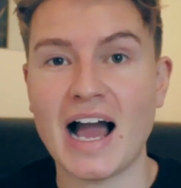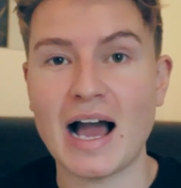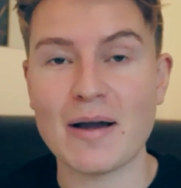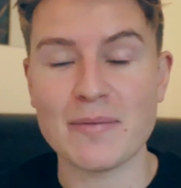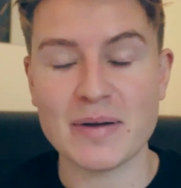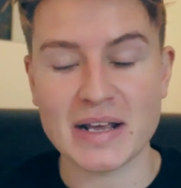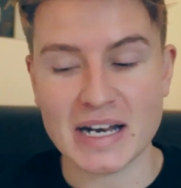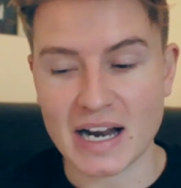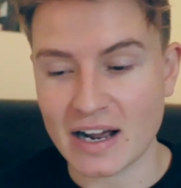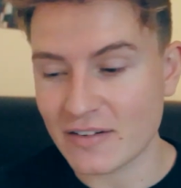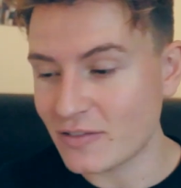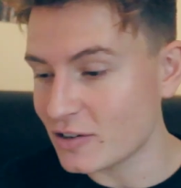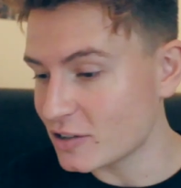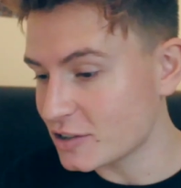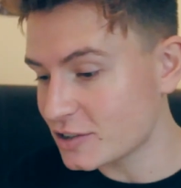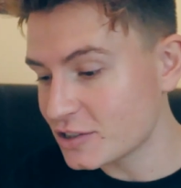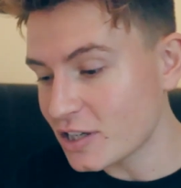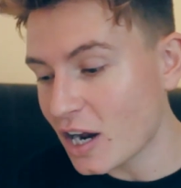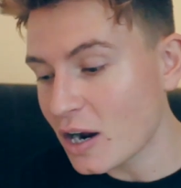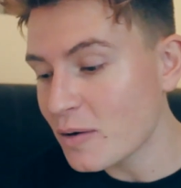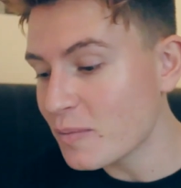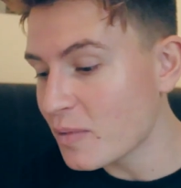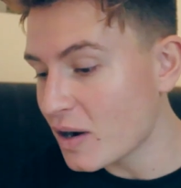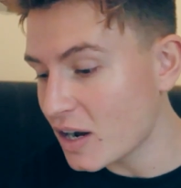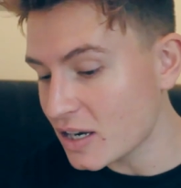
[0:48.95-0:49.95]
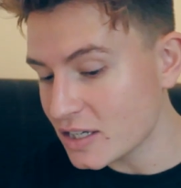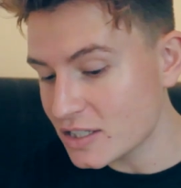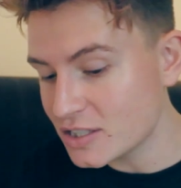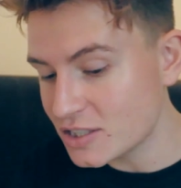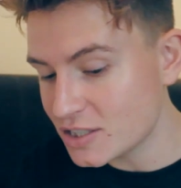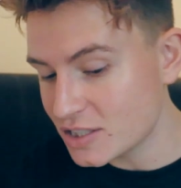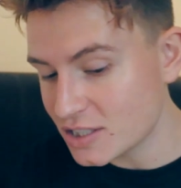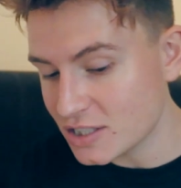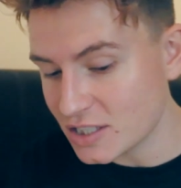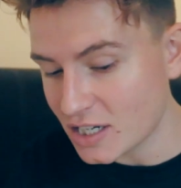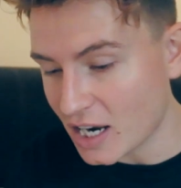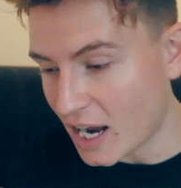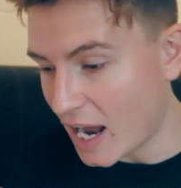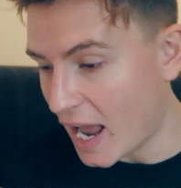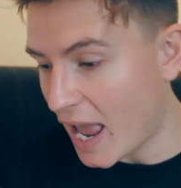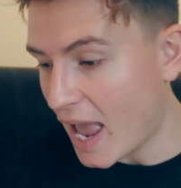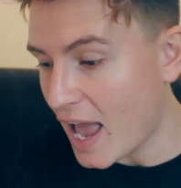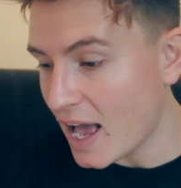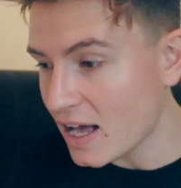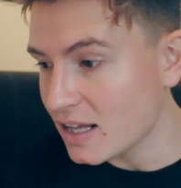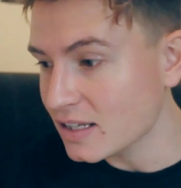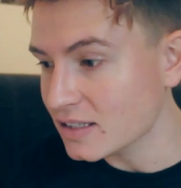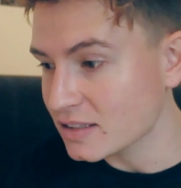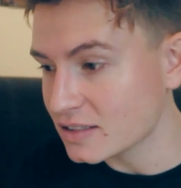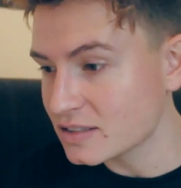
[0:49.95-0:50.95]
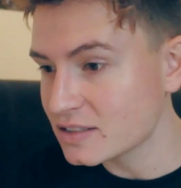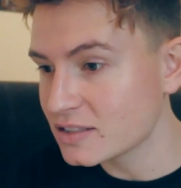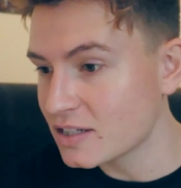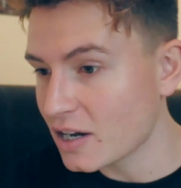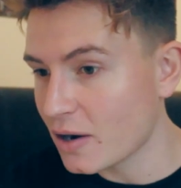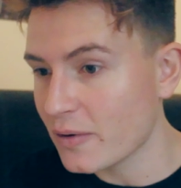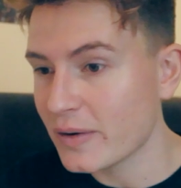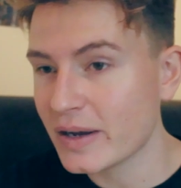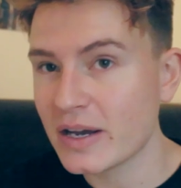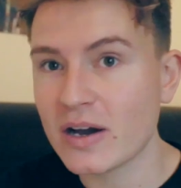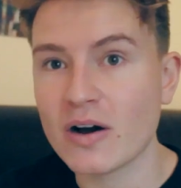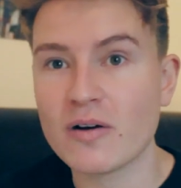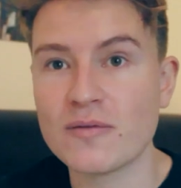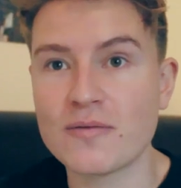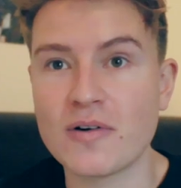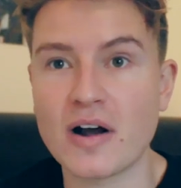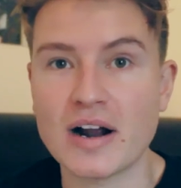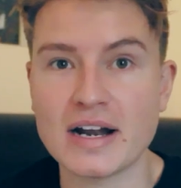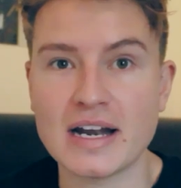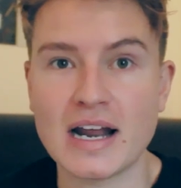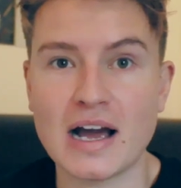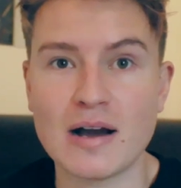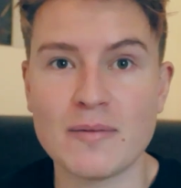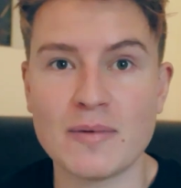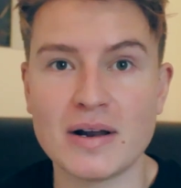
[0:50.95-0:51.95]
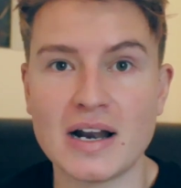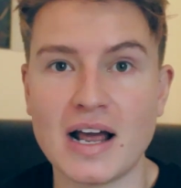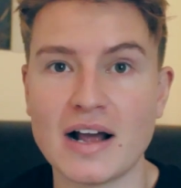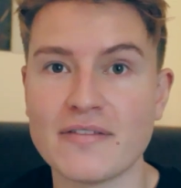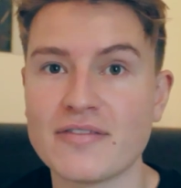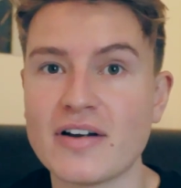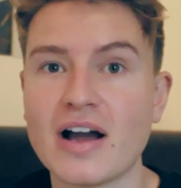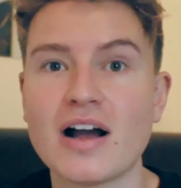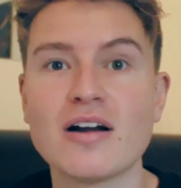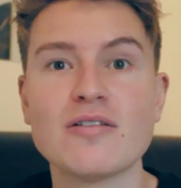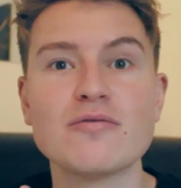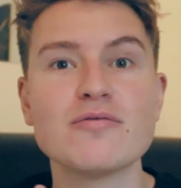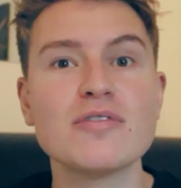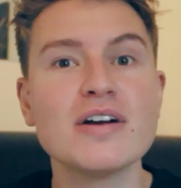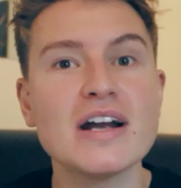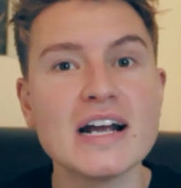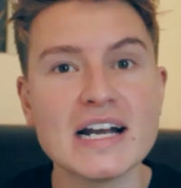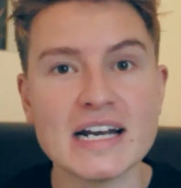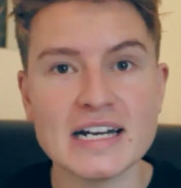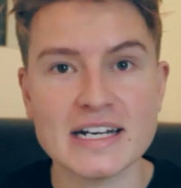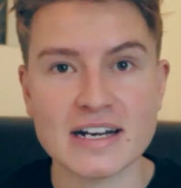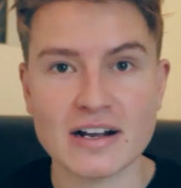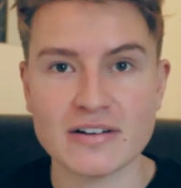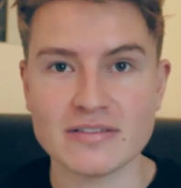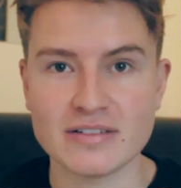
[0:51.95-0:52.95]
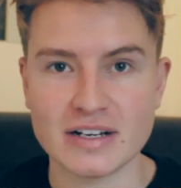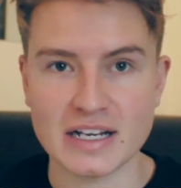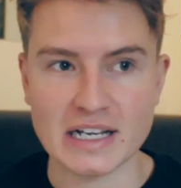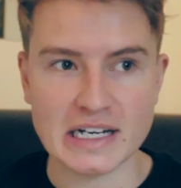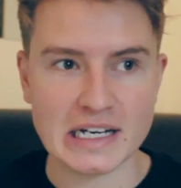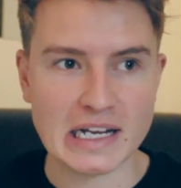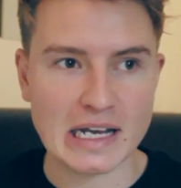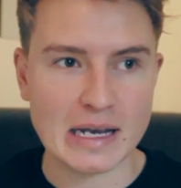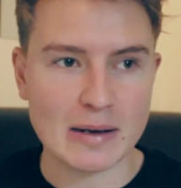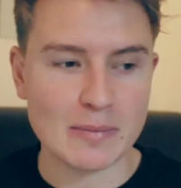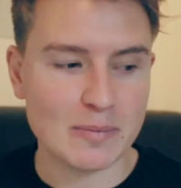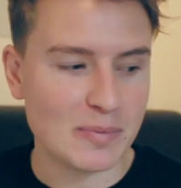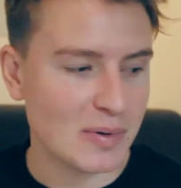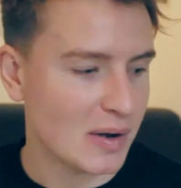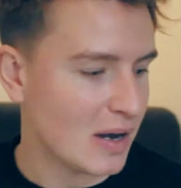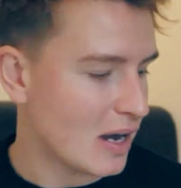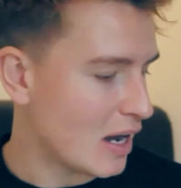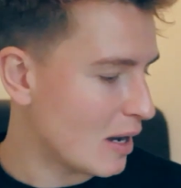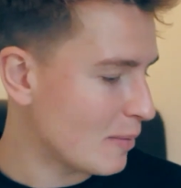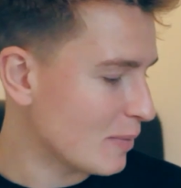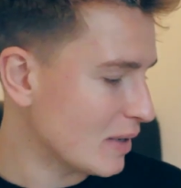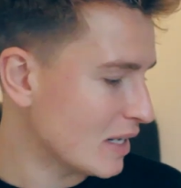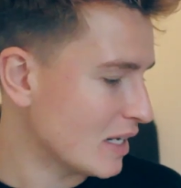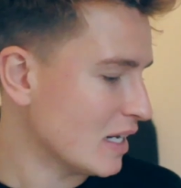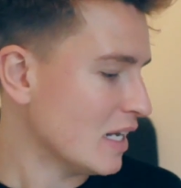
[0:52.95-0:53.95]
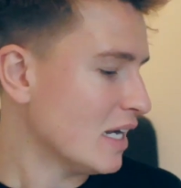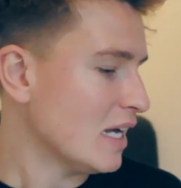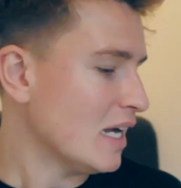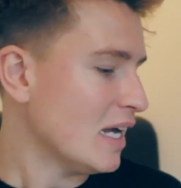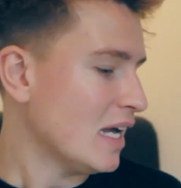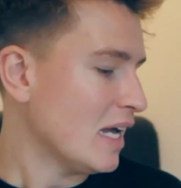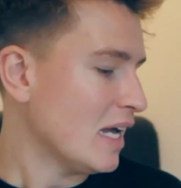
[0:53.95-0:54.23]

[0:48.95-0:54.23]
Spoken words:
I mean, I've got so much else going on right now in my life, I really don't need it, but I mean,